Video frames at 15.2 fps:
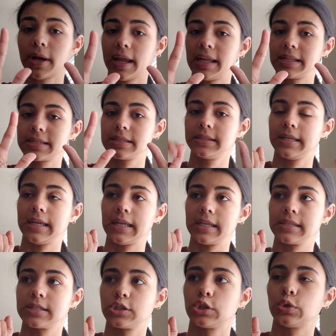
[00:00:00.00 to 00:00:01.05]
8
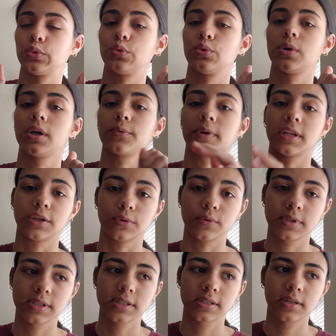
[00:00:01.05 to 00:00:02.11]
is to
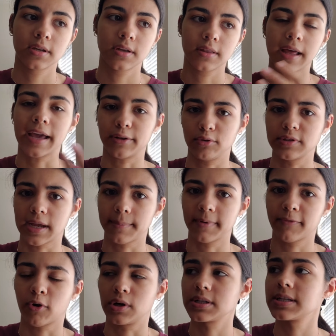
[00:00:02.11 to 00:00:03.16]
reduce the idle time,
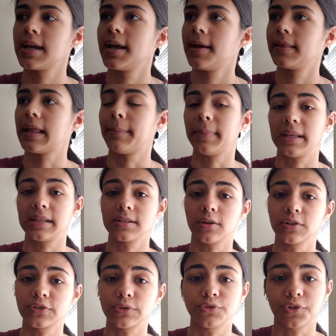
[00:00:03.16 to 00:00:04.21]
of course. That means
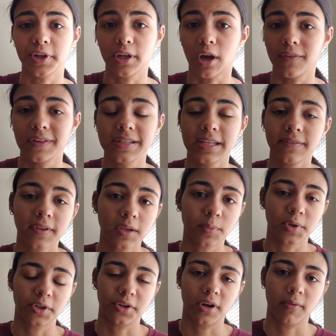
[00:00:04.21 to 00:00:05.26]
also turning off the TV
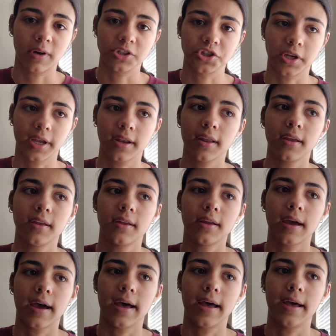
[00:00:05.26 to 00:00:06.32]
when you're not watching it.
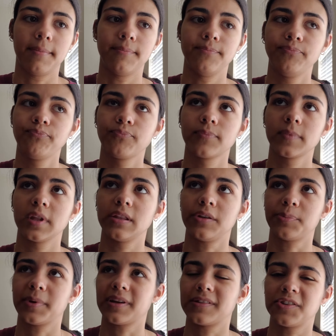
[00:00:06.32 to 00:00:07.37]
Just
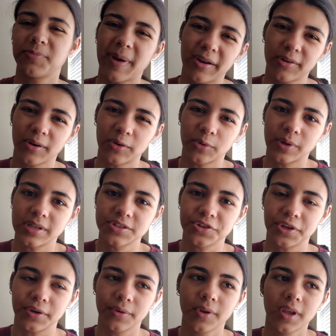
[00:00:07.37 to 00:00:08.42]
because it's background noise, you
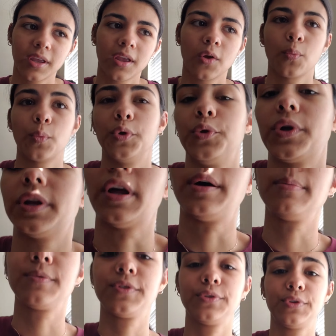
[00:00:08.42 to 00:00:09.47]
know. What you can
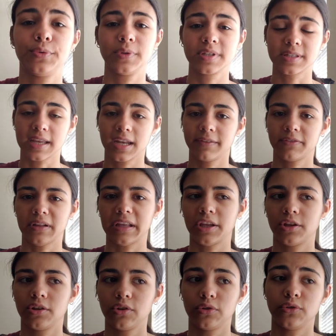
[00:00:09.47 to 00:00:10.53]
opt to do instead, if
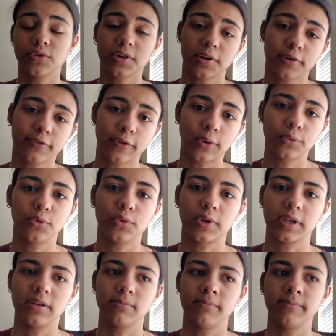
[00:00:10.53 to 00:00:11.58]
you're using your phone, you
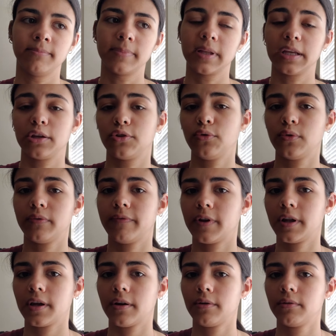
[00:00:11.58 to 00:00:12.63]
can play a YouTube
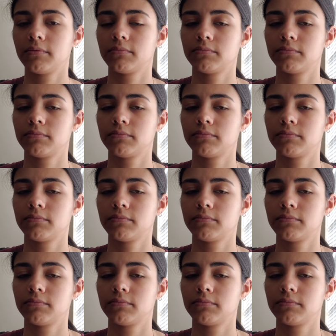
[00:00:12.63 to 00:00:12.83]
video